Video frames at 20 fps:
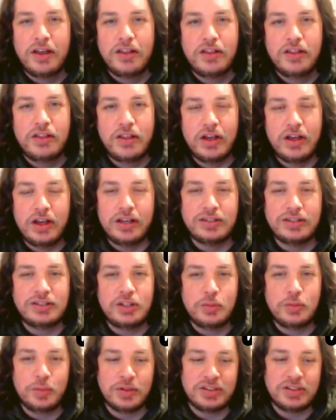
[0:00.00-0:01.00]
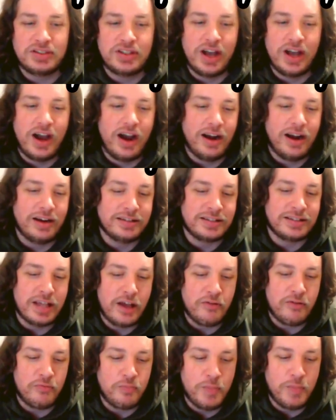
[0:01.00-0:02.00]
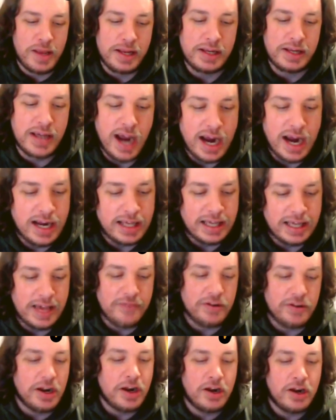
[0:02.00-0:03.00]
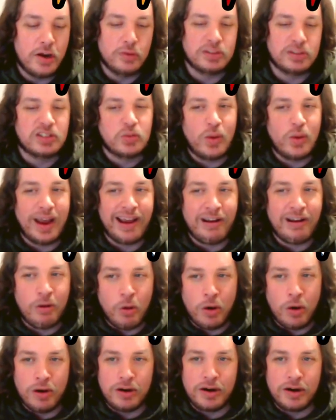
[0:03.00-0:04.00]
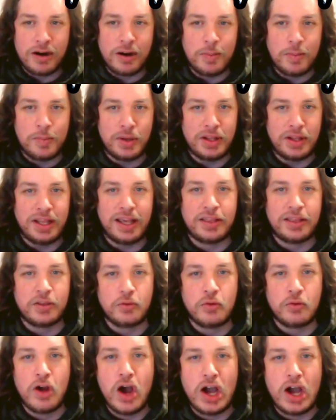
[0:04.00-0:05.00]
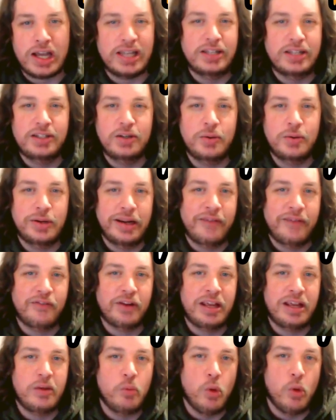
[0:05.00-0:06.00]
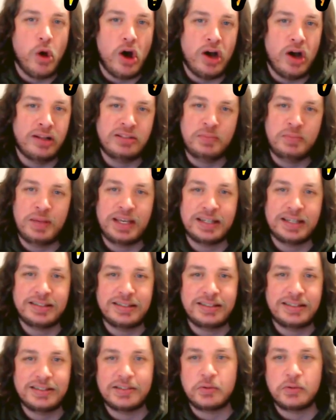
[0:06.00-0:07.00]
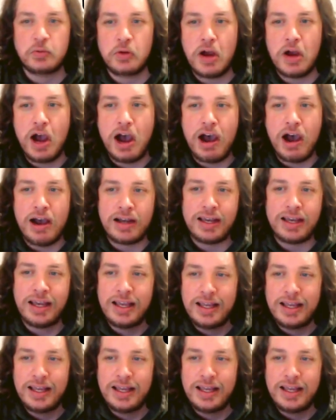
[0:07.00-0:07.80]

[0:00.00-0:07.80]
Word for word: the superstars have been kind of given a no swear order, but like The Rock can do whatever he wants because he's The Rock,